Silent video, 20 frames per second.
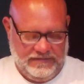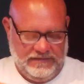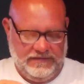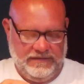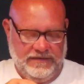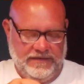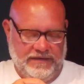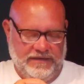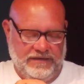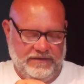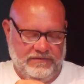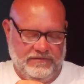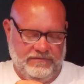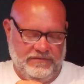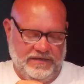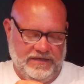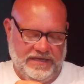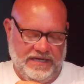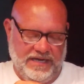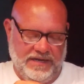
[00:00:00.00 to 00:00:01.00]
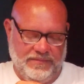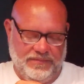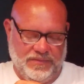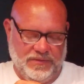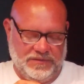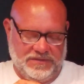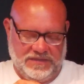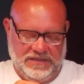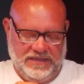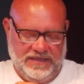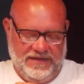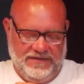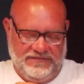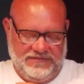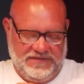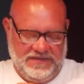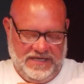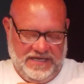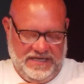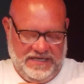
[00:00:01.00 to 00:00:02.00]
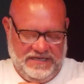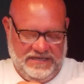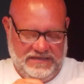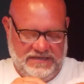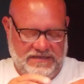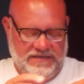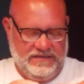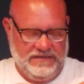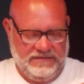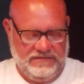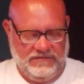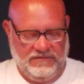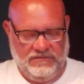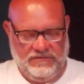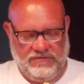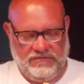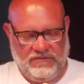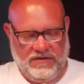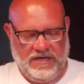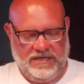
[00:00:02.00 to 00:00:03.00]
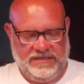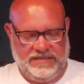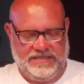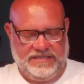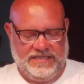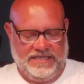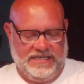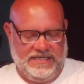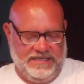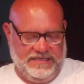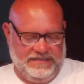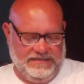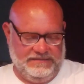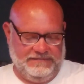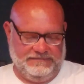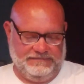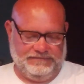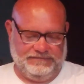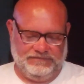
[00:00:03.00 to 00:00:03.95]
There you go. You can't put the left hand on the right side.